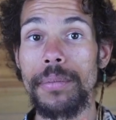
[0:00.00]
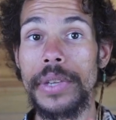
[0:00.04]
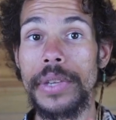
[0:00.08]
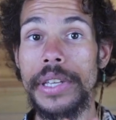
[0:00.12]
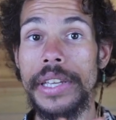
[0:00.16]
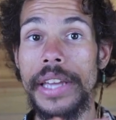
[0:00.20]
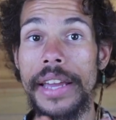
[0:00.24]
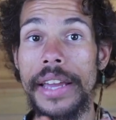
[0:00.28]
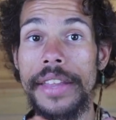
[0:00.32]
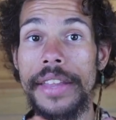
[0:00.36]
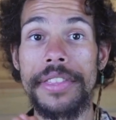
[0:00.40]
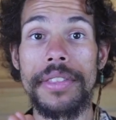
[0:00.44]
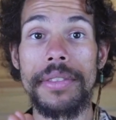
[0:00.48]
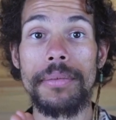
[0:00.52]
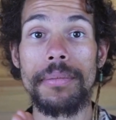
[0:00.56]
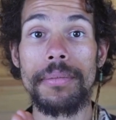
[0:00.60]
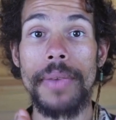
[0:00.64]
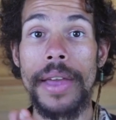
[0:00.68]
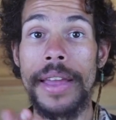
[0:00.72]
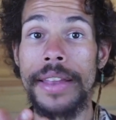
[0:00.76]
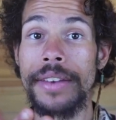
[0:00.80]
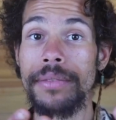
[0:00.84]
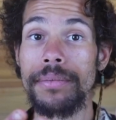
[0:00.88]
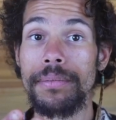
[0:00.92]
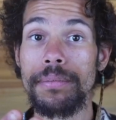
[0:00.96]
get
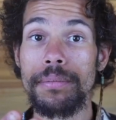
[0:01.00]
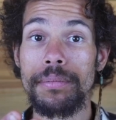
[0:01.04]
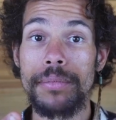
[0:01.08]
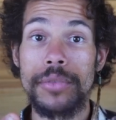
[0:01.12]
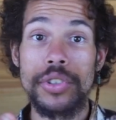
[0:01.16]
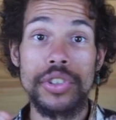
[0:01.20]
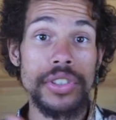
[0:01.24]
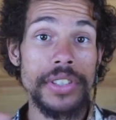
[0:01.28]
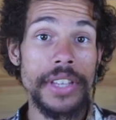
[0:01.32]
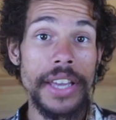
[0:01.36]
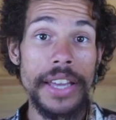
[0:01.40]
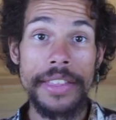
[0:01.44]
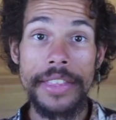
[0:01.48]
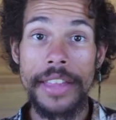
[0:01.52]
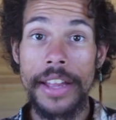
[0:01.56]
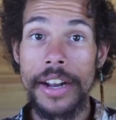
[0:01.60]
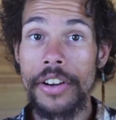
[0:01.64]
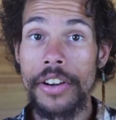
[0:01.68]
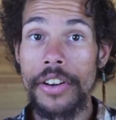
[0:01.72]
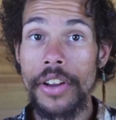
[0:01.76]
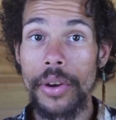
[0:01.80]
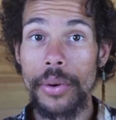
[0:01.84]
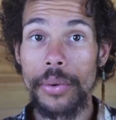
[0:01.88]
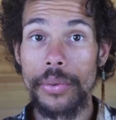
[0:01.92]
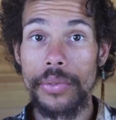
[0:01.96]
and just get their
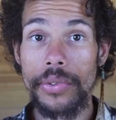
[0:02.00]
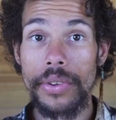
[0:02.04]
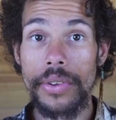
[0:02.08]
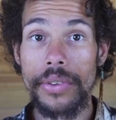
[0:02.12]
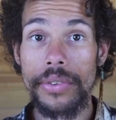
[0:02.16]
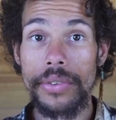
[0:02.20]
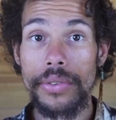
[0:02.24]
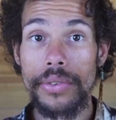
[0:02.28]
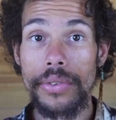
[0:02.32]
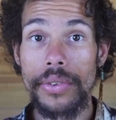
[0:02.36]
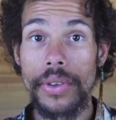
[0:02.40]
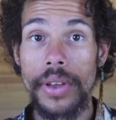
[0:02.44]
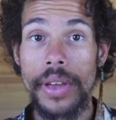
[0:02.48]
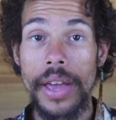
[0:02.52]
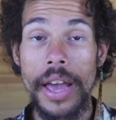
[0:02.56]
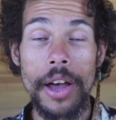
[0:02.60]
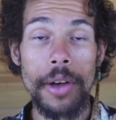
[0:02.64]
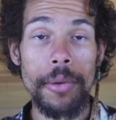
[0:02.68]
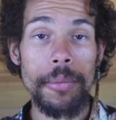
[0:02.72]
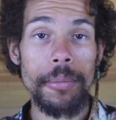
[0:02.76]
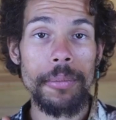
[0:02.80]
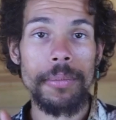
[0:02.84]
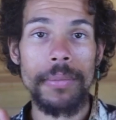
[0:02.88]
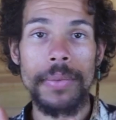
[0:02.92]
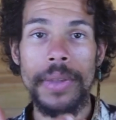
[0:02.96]
gnosis,
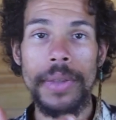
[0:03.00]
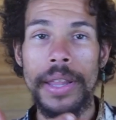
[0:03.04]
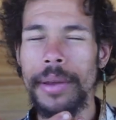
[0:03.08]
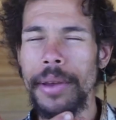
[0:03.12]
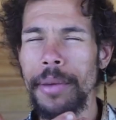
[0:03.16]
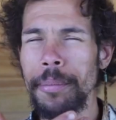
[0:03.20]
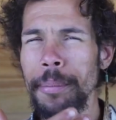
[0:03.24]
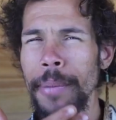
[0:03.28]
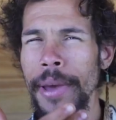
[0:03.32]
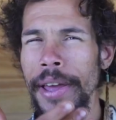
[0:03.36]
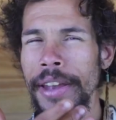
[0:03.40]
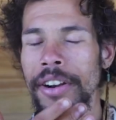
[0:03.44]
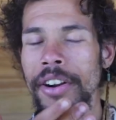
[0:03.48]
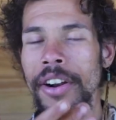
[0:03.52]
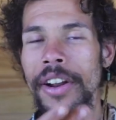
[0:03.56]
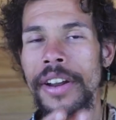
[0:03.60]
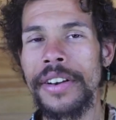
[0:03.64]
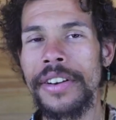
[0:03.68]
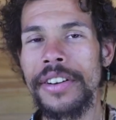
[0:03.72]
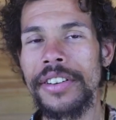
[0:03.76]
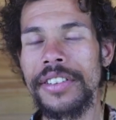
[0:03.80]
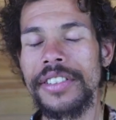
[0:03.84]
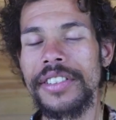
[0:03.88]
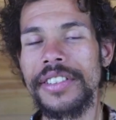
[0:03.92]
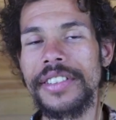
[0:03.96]
help better
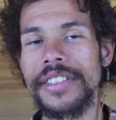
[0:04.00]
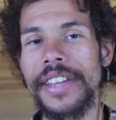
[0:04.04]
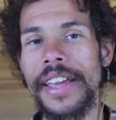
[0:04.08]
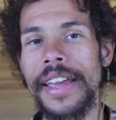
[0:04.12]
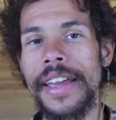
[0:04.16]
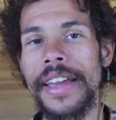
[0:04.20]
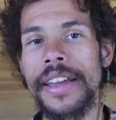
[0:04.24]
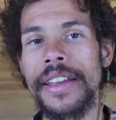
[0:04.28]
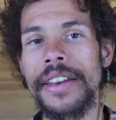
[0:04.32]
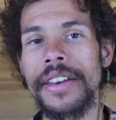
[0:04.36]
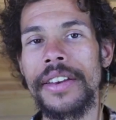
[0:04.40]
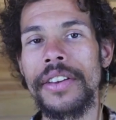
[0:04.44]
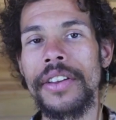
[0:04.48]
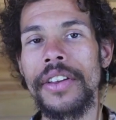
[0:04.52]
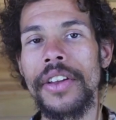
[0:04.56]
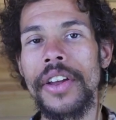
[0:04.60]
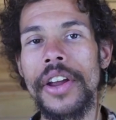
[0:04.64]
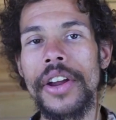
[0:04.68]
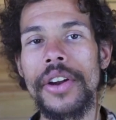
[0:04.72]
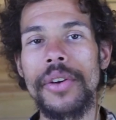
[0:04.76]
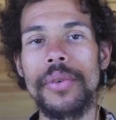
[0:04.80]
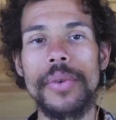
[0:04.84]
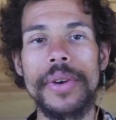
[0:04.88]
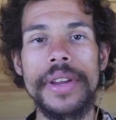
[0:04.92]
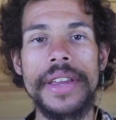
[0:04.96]
understand
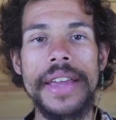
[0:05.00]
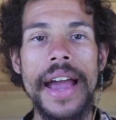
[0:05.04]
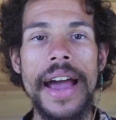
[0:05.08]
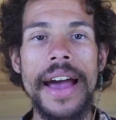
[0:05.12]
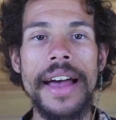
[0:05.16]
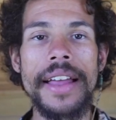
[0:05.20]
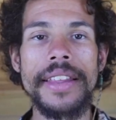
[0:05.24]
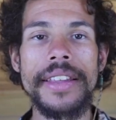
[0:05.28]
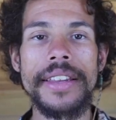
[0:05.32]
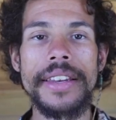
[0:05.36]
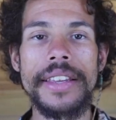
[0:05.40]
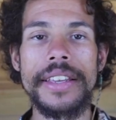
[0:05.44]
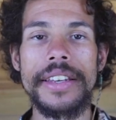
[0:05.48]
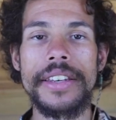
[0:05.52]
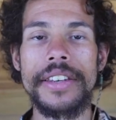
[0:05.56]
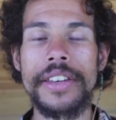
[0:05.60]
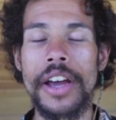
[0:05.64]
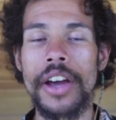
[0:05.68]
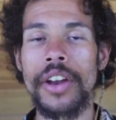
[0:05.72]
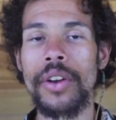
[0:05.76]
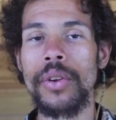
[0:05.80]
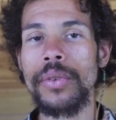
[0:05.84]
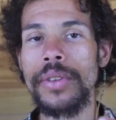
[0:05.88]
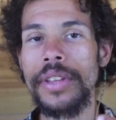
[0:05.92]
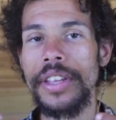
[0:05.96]
reality
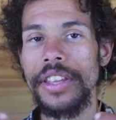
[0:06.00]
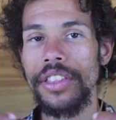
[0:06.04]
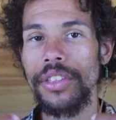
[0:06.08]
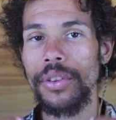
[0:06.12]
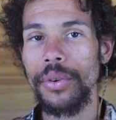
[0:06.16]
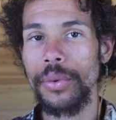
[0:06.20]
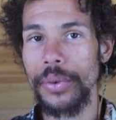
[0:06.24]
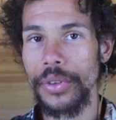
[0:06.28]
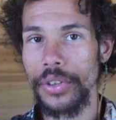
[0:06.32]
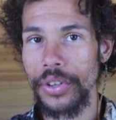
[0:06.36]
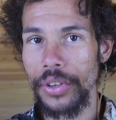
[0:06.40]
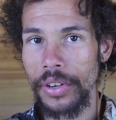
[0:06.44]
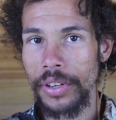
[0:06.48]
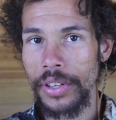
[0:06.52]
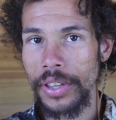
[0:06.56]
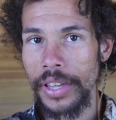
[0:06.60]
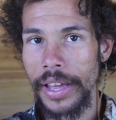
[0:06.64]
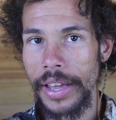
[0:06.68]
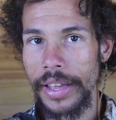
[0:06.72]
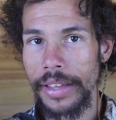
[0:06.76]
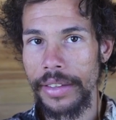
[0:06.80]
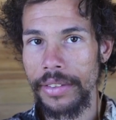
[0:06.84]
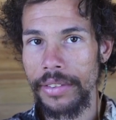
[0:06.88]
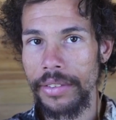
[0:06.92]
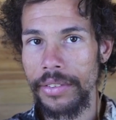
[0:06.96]
not only through your
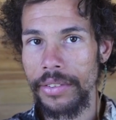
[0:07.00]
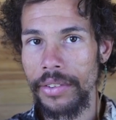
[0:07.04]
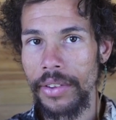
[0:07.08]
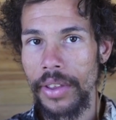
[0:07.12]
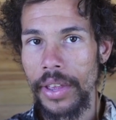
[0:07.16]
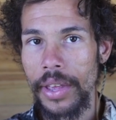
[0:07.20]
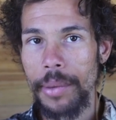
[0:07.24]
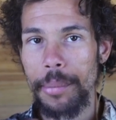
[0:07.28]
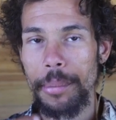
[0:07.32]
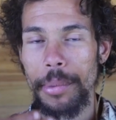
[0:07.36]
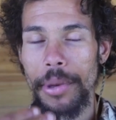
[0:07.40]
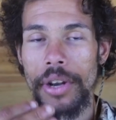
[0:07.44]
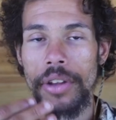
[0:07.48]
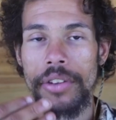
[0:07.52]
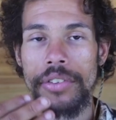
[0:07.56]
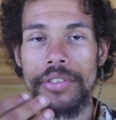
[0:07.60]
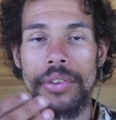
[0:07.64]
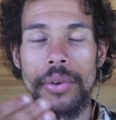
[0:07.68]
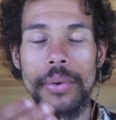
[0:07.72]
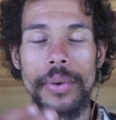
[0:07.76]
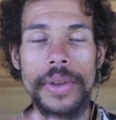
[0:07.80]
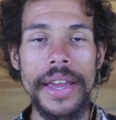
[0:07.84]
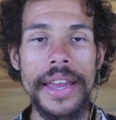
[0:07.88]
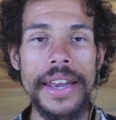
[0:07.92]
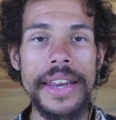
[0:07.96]
lens, but
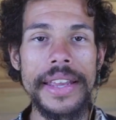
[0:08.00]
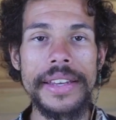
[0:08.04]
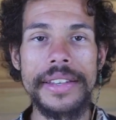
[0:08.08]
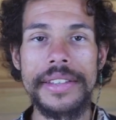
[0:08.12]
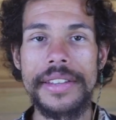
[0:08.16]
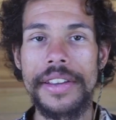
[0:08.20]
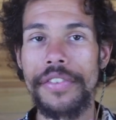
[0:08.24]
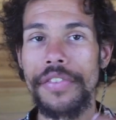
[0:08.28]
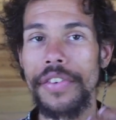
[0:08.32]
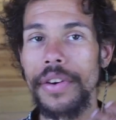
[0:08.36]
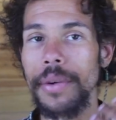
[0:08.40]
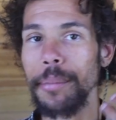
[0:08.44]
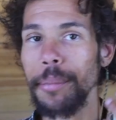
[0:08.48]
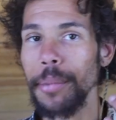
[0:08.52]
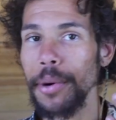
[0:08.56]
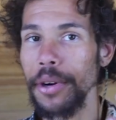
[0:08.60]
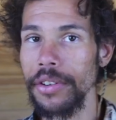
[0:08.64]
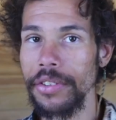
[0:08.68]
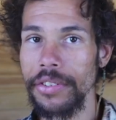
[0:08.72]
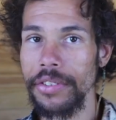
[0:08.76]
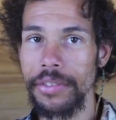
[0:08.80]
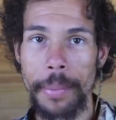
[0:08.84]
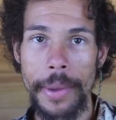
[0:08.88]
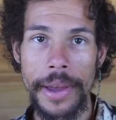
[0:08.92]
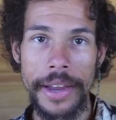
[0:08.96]
also getting different
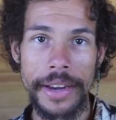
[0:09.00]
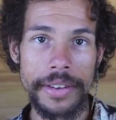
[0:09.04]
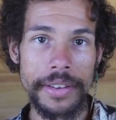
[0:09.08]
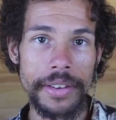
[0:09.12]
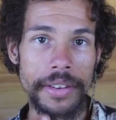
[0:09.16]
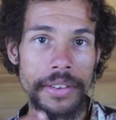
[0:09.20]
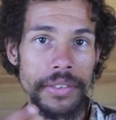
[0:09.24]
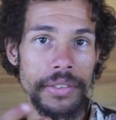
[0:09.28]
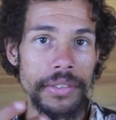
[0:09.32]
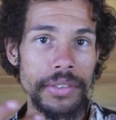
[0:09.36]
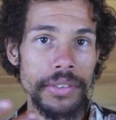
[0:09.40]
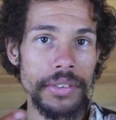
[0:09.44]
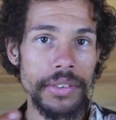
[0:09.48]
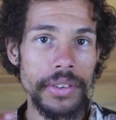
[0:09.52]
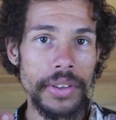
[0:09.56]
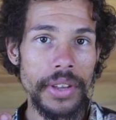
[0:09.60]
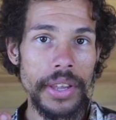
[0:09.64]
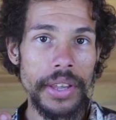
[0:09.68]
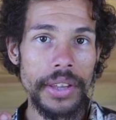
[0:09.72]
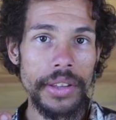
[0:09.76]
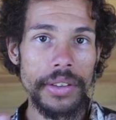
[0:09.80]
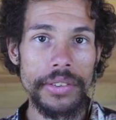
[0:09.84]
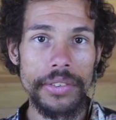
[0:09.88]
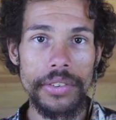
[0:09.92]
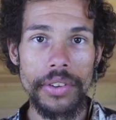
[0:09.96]
perspectives.
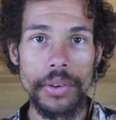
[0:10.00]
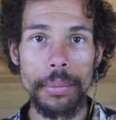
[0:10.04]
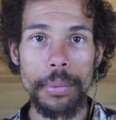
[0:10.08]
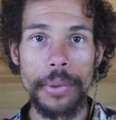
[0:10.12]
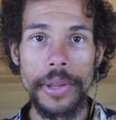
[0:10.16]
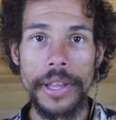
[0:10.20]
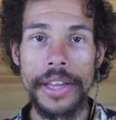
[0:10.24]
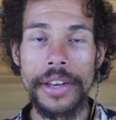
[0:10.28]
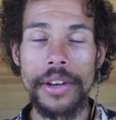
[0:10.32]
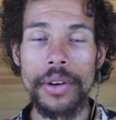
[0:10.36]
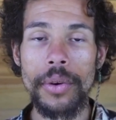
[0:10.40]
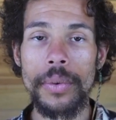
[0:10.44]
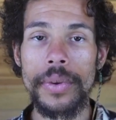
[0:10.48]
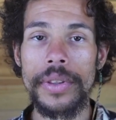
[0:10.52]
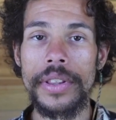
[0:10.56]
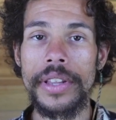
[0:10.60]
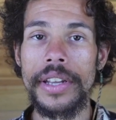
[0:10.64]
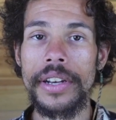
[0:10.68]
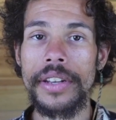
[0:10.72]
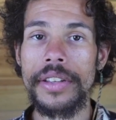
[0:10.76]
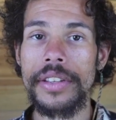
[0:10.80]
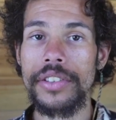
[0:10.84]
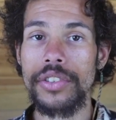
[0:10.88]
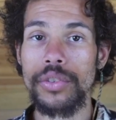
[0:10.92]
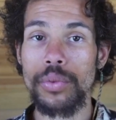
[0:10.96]
So Plato would
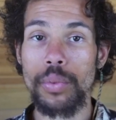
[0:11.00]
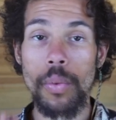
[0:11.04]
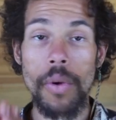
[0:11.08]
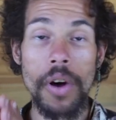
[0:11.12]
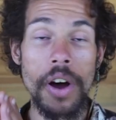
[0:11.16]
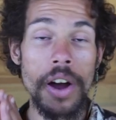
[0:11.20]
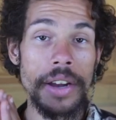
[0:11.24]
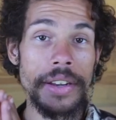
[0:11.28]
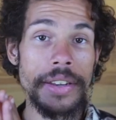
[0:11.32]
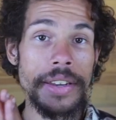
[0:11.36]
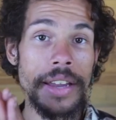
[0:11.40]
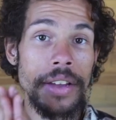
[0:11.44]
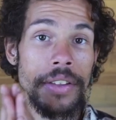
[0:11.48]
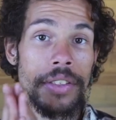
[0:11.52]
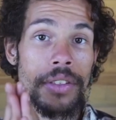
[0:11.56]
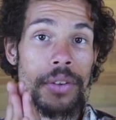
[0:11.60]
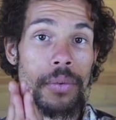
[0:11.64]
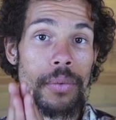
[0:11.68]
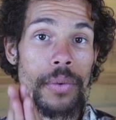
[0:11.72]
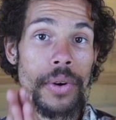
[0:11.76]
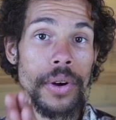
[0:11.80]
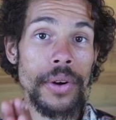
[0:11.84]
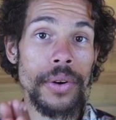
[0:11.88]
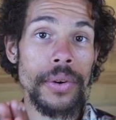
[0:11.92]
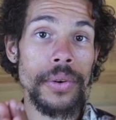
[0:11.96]
literally just walk down the
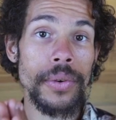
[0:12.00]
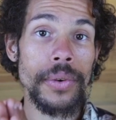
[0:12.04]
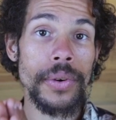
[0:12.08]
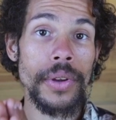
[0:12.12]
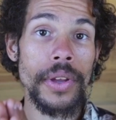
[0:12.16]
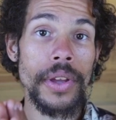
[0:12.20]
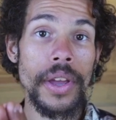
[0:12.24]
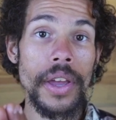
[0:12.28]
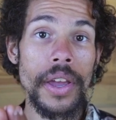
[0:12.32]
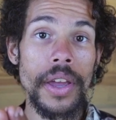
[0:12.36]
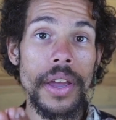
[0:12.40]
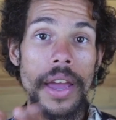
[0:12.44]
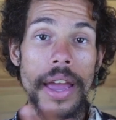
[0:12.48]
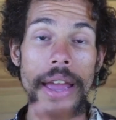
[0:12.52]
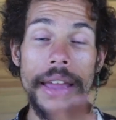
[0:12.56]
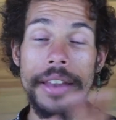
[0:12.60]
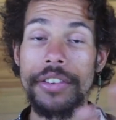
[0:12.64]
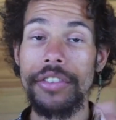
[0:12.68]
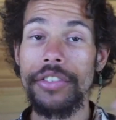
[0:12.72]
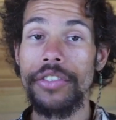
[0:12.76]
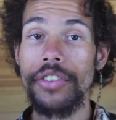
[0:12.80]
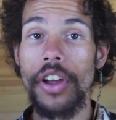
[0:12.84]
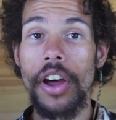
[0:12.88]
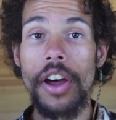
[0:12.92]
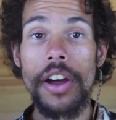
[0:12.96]
road and
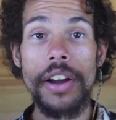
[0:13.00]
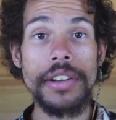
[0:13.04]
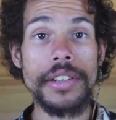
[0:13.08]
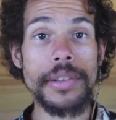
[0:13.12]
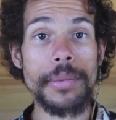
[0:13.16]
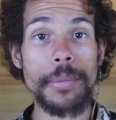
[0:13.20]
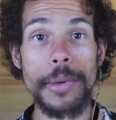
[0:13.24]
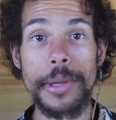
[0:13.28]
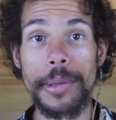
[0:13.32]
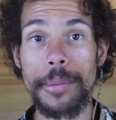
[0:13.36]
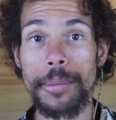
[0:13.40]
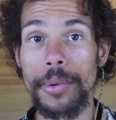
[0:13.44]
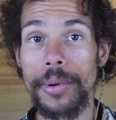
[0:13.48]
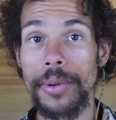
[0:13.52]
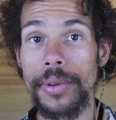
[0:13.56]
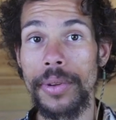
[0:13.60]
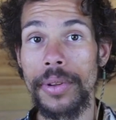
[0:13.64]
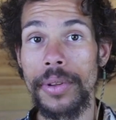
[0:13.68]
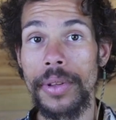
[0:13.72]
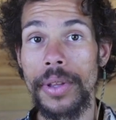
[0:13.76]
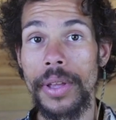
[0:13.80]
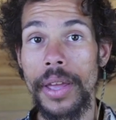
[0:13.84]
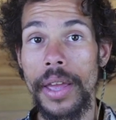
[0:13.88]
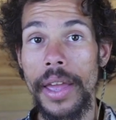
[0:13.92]
just talk to people.